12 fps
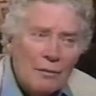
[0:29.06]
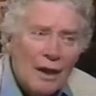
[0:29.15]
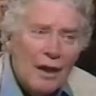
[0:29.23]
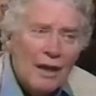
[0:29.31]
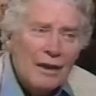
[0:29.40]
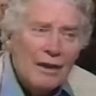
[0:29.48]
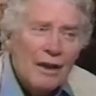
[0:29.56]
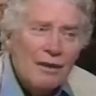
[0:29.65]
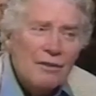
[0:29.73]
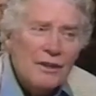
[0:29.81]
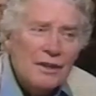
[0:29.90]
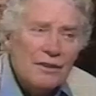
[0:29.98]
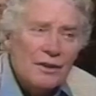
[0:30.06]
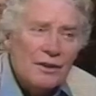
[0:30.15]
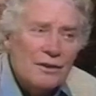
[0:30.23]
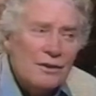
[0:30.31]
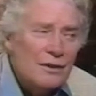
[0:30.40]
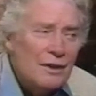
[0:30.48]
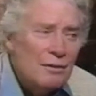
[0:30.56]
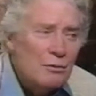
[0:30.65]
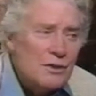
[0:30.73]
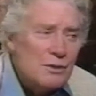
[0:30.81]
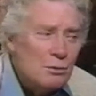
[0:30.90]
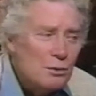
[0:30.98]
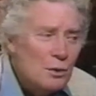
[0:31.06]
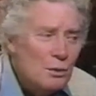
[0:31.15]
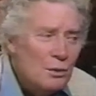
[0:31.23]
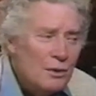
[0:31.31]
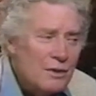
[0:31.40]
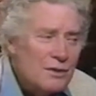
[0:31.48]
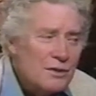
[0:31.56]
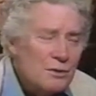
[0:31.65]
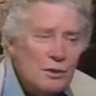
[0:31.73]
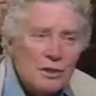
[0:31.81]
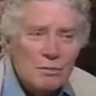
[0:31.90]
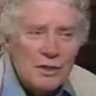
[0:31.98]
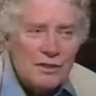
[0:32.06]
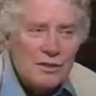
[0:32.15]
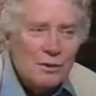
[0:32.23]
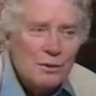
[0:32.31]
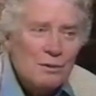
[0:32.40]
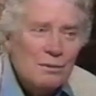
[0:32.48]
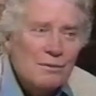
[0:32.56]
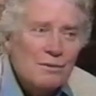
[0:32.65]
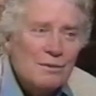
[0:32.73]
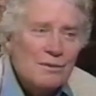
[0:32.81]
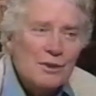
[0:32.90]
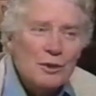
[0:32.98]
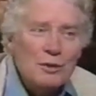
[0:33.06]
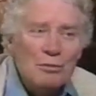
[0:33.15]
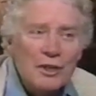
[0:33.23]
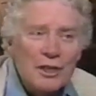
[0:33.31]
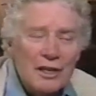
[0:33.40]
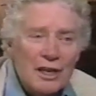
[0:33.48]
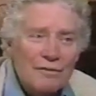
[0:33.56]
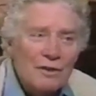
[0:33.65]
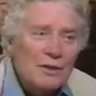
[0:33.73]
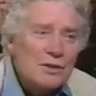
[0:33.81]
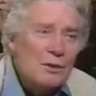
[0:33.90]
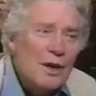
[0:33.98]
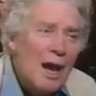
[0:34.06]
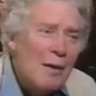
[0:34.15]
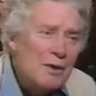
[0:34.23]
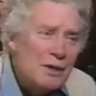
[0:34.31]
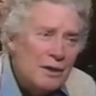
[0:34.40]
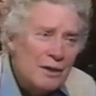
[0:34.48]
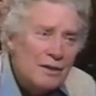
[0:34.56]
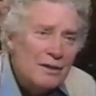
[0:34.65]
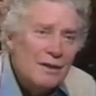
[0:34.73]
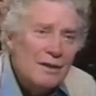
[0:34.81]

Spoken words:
I think that it was a role that suited me so completely. I felt so happy in it.